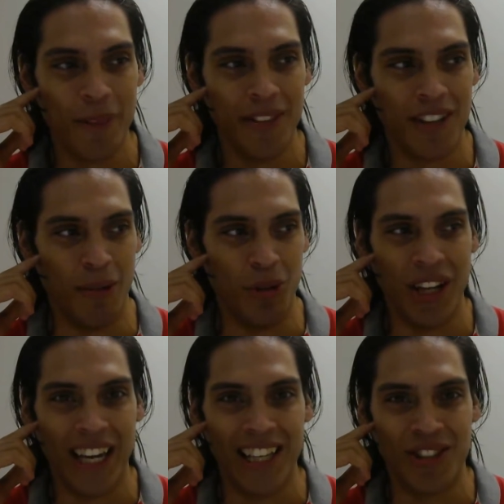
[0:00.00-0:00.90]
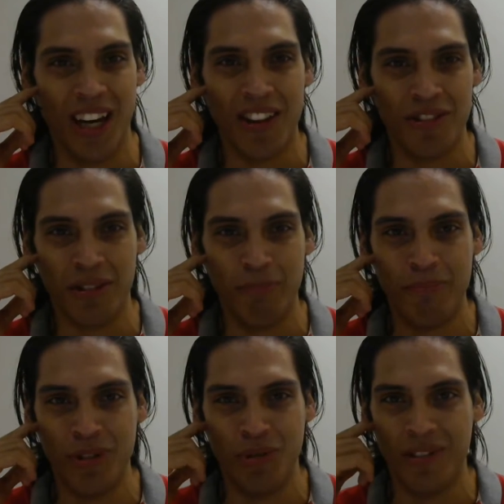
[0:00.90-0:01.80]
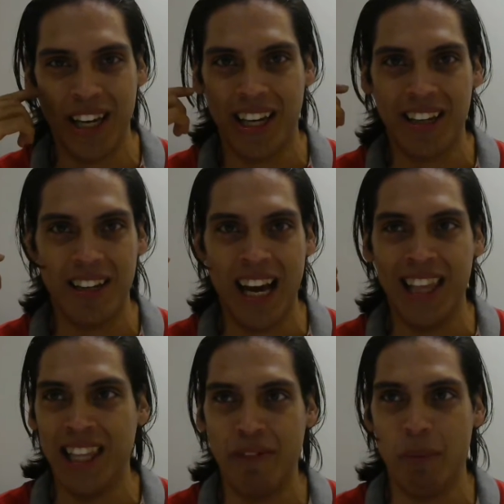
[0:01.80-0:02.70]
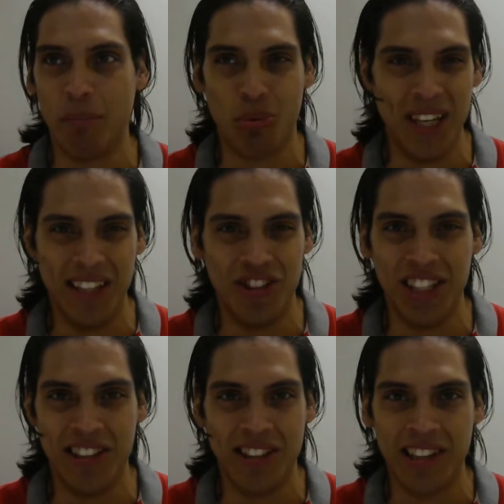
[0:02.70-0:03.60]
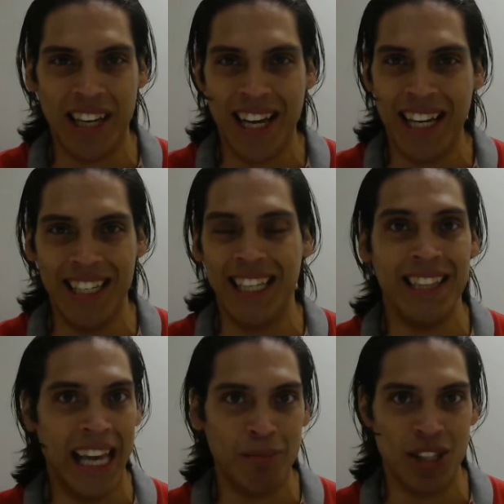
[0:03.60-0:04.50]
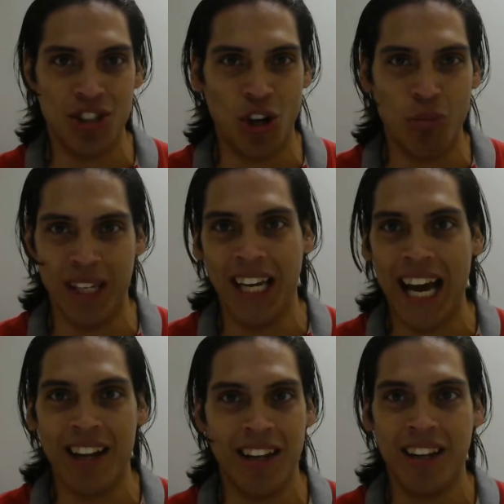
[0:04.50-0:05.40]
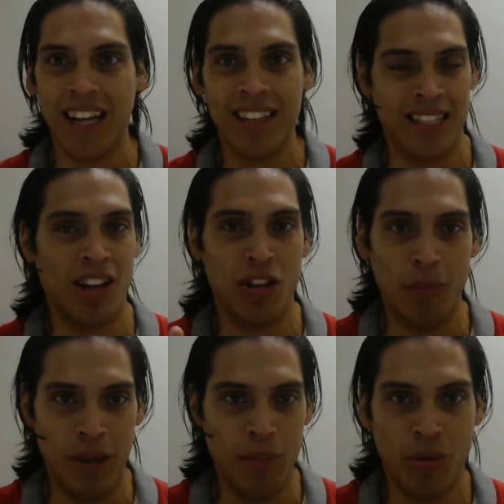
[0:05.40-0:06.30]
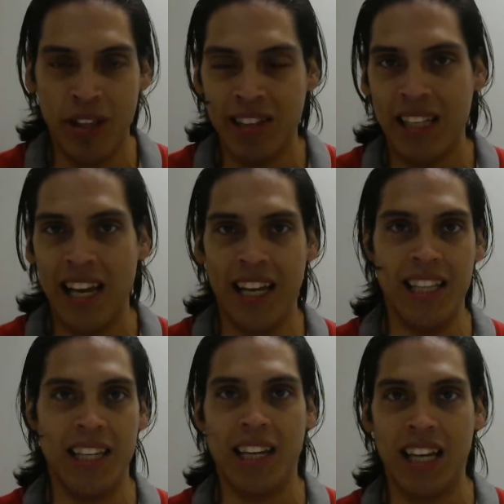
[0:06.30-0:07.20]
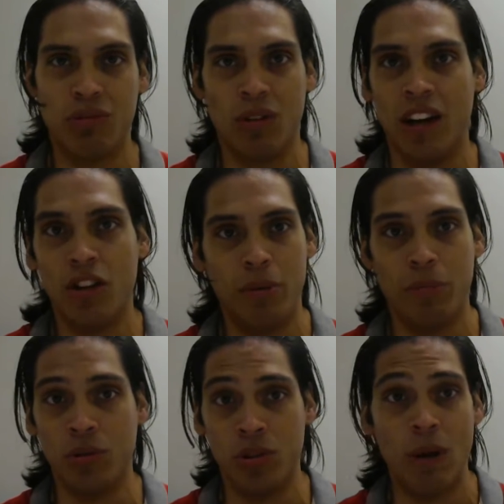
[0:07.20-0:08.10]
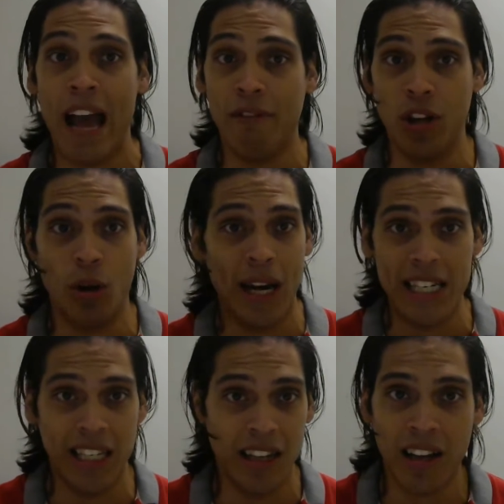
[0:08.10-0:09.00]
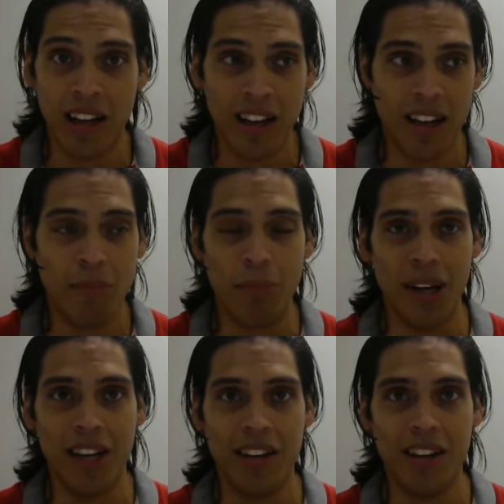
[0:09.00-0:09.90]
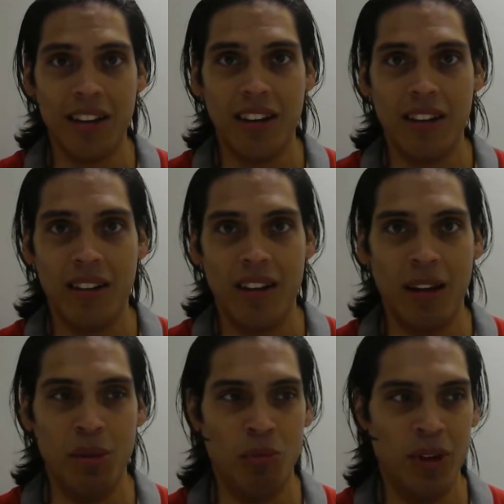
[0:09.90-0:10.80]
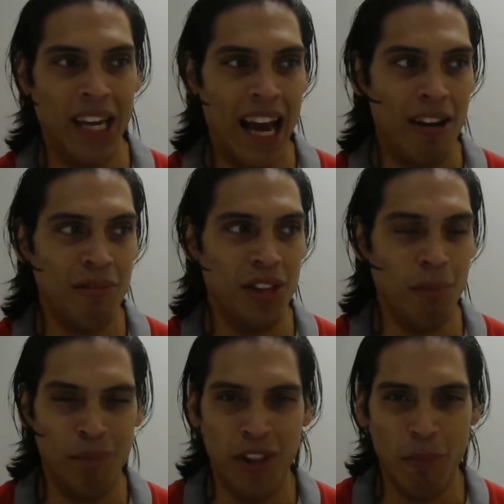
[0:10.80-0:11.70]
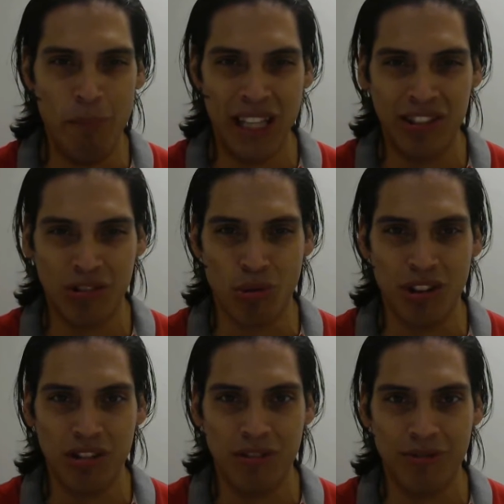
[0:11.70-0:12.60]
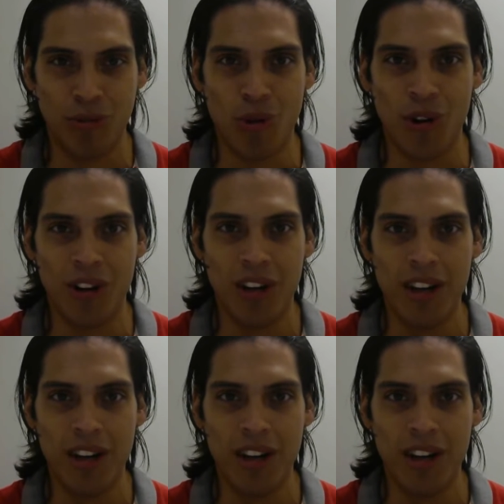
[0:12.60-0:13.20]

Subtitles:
communicate to others. And dude, like I live and breathe Jesus. Like I didn't need them to show me how to tell other people. And that's not anything against what other people do. I have no idea. But I mean, we have the best source for